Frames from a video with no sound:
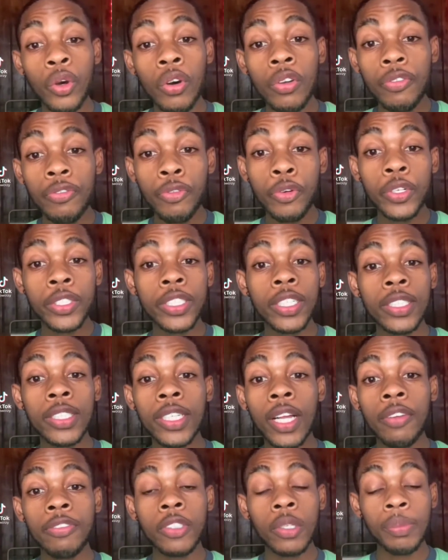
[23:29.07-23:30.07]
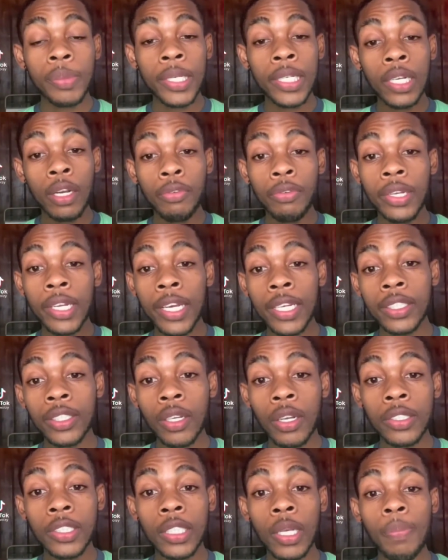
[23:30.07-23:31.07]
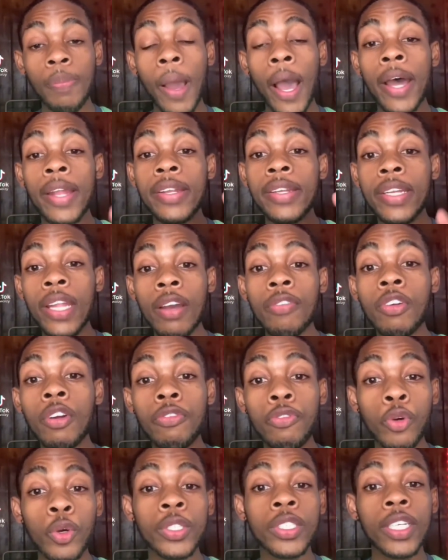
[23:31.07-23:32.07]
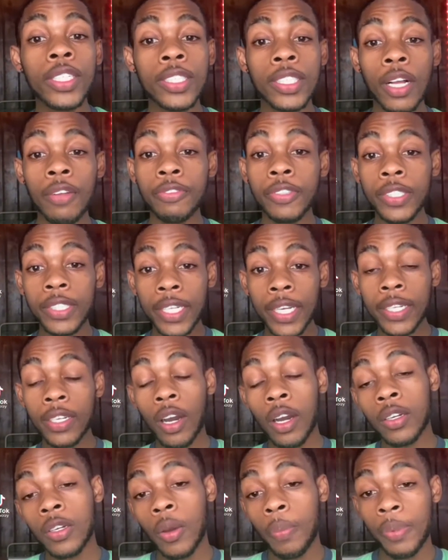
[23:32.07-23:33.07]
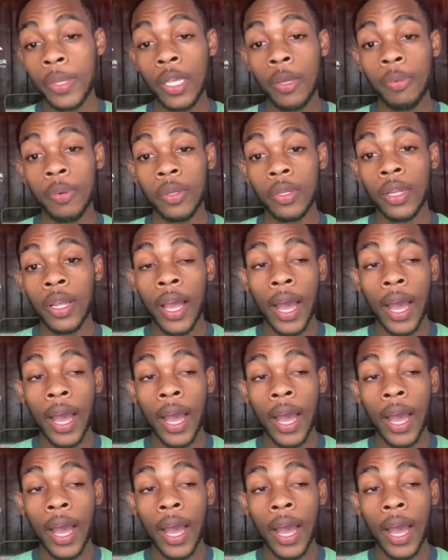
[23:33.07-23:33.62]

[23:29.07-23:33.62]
force yourself to be in a relationship and never force yourself to date other people